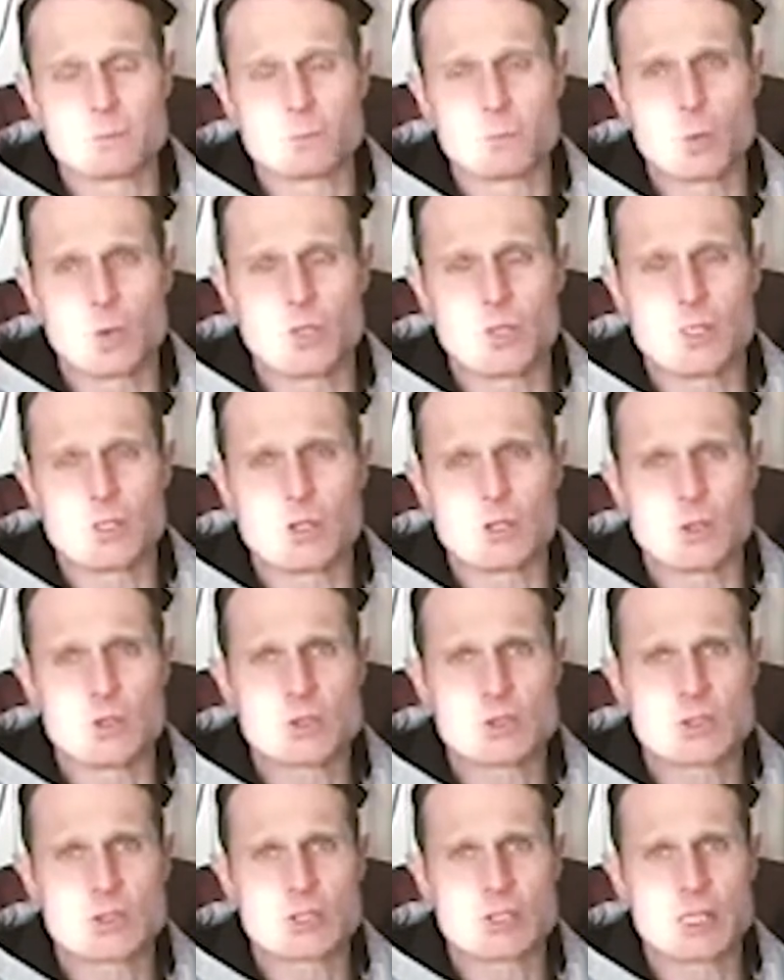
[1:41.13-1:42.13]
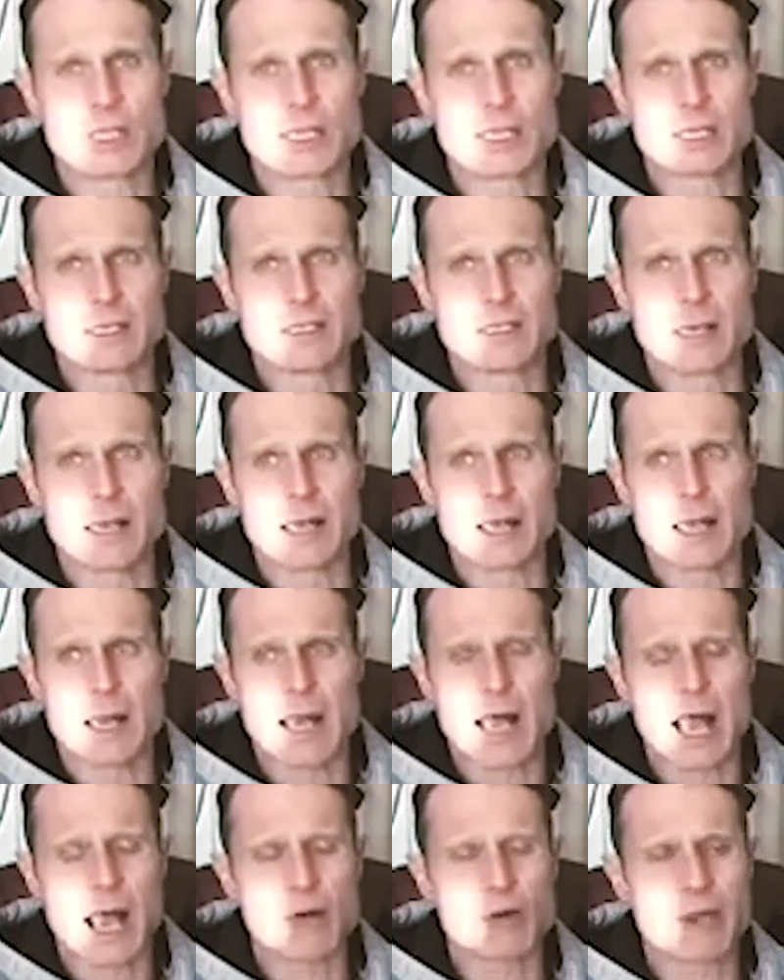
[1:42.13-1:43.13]
Whitney Houston and
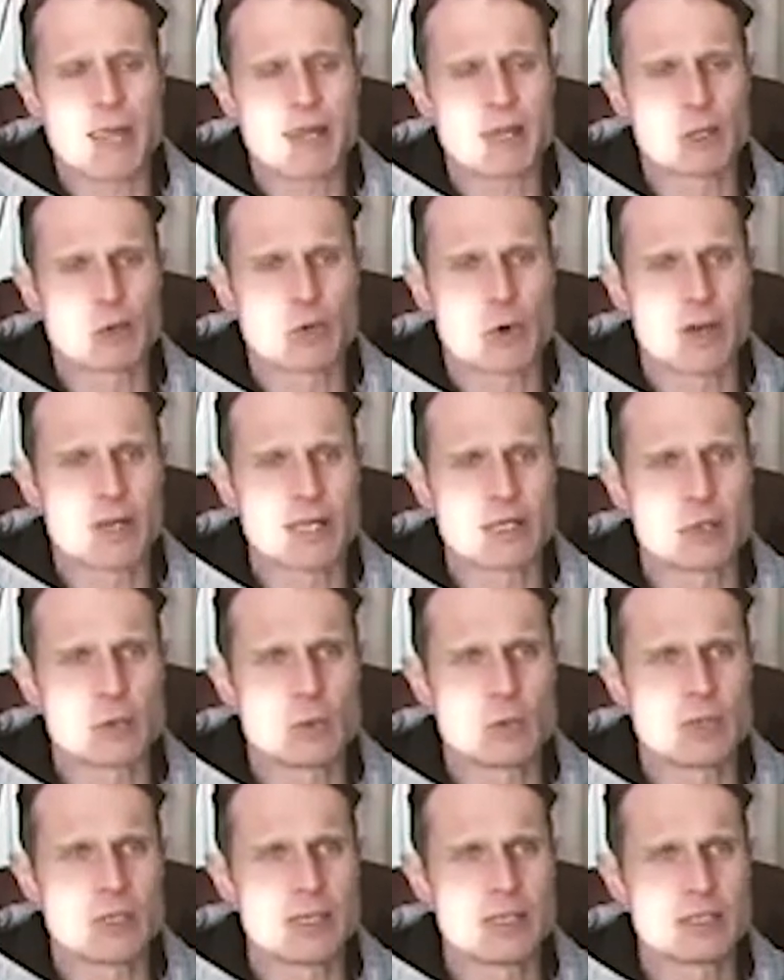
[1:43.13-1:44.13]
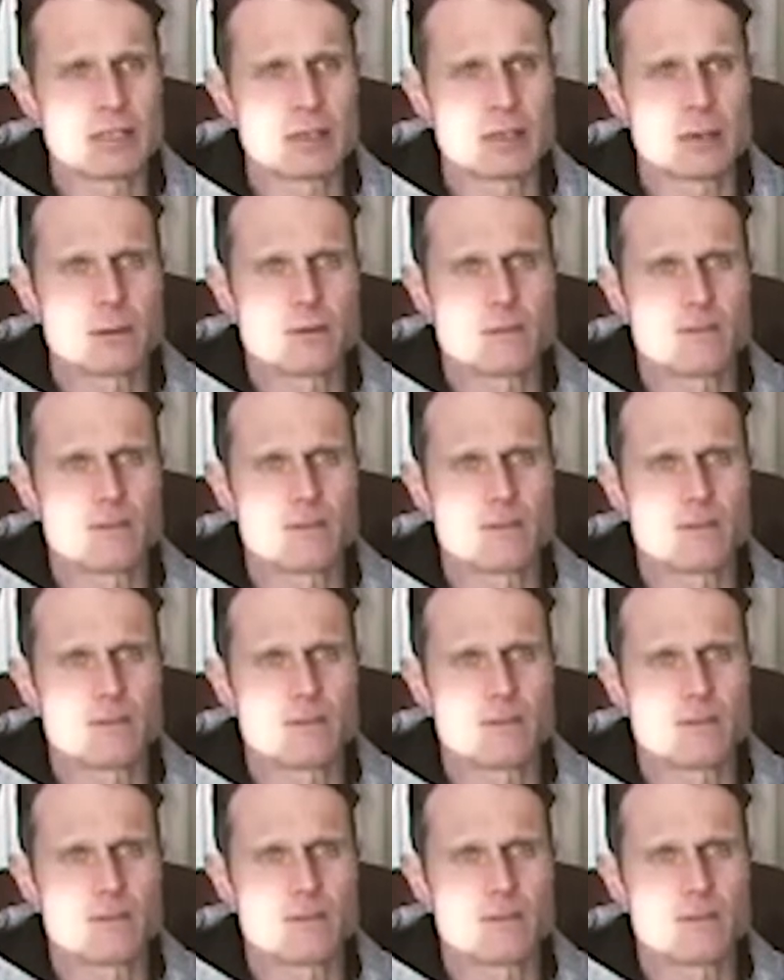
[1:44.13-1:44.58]
Ariana Grande doing these